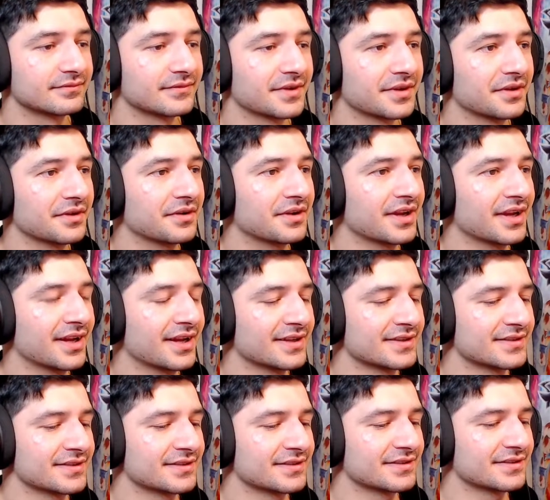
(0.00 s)
okay,
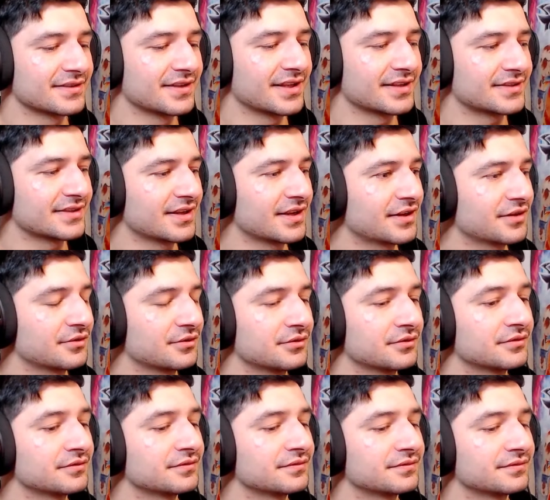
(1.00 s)
that's, that's uncle.
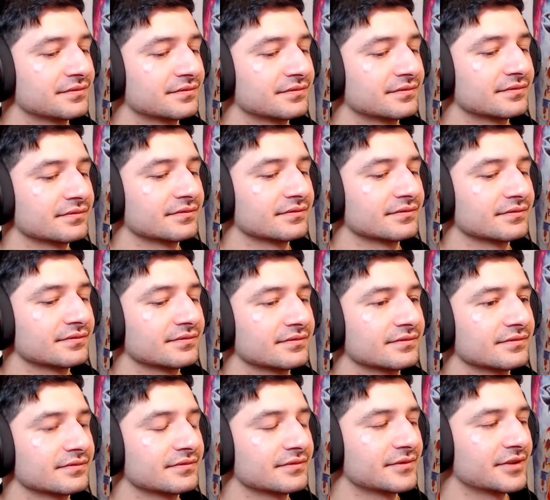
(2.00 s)

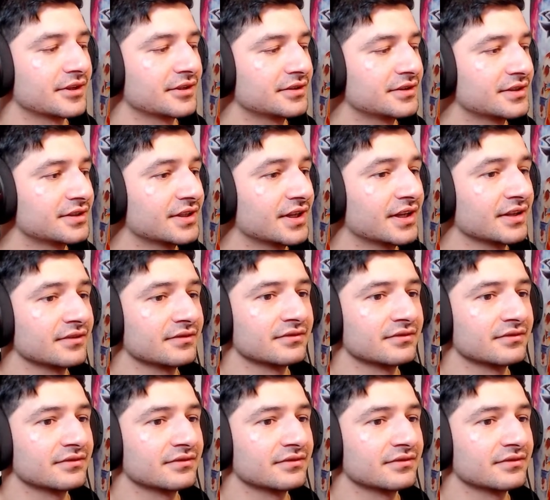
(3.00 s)
Okay.